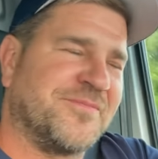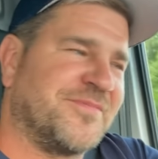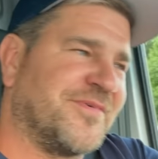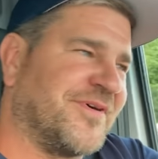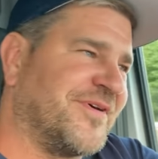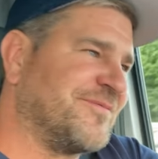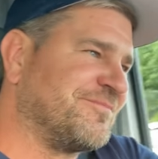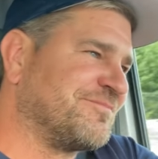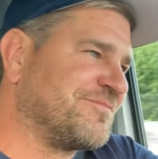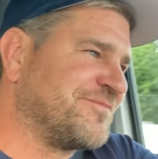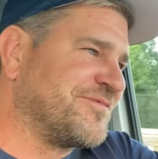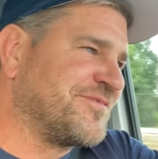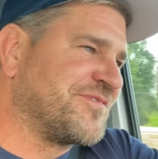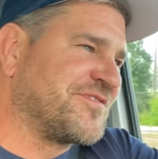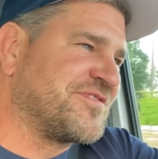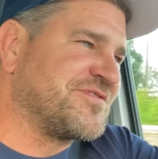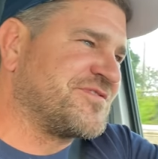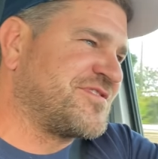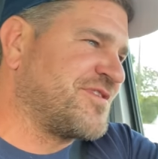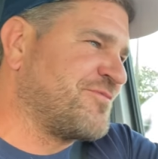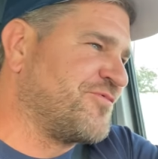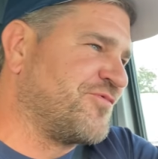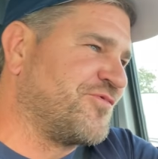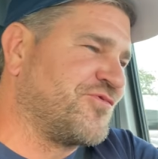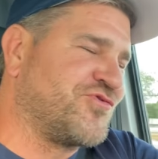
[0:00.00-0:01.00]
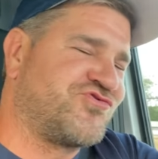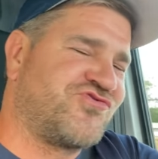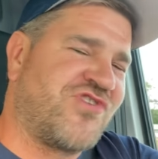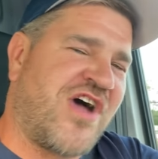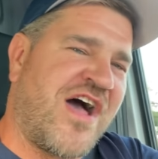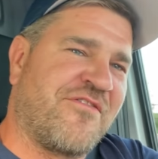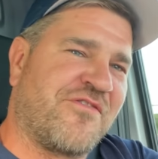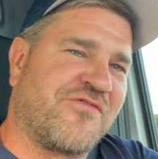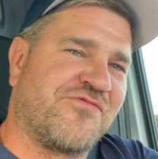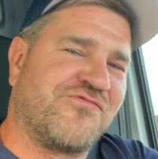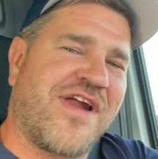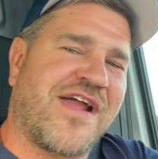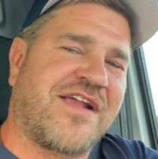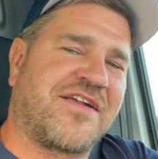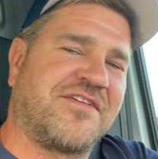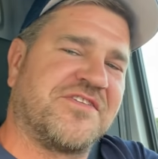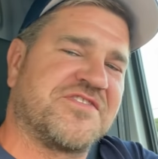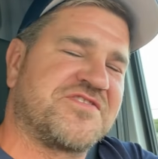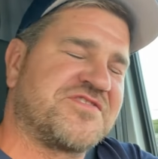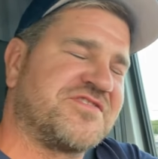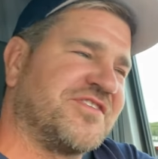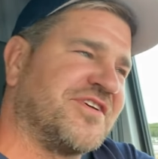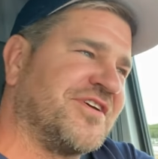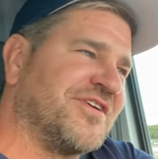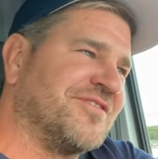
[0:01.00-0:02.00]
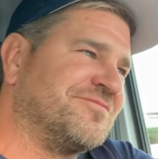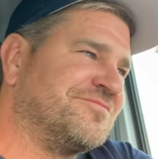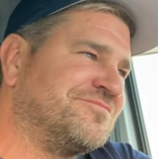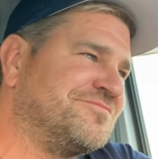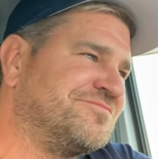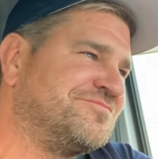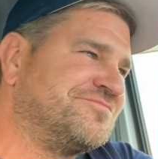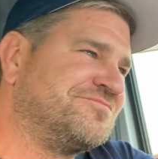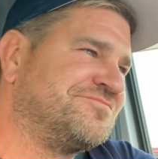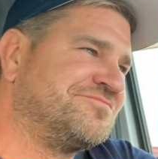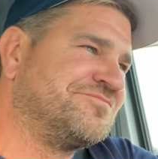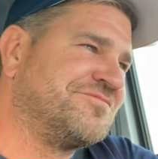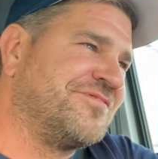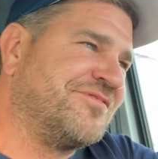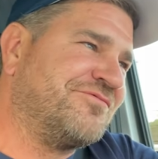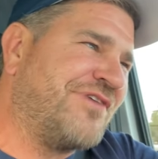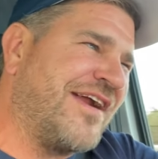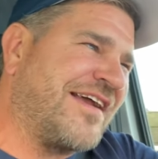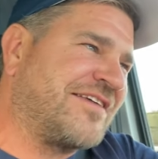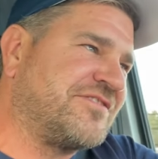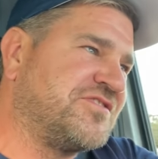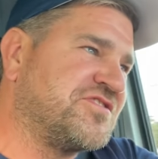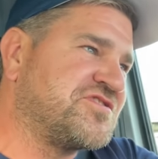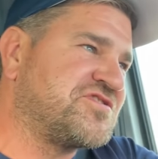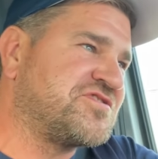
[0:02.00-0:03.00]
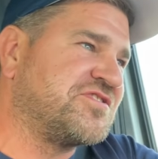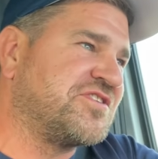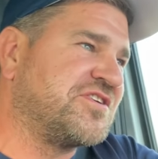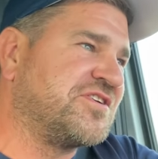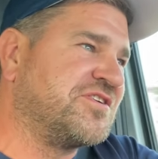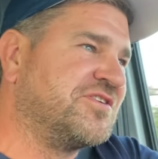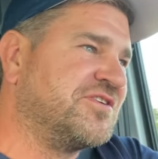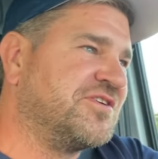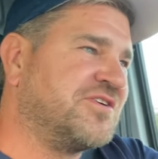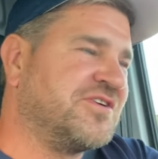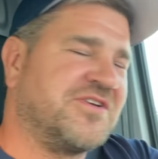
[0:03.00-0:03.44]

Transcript: But someone was driving recklessly. Recklessly.